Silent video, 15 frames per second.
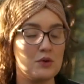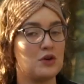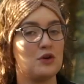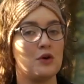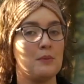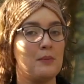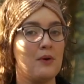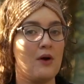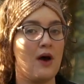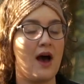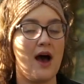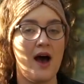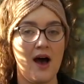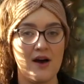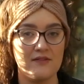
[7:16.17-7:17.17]
You could put
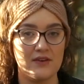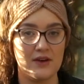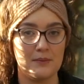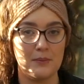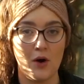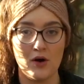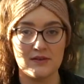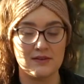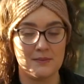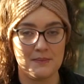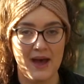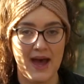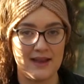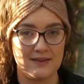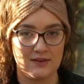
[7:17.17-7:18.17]
other pots and
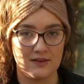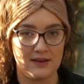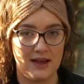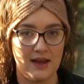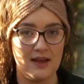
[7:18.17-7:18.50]
pans on there.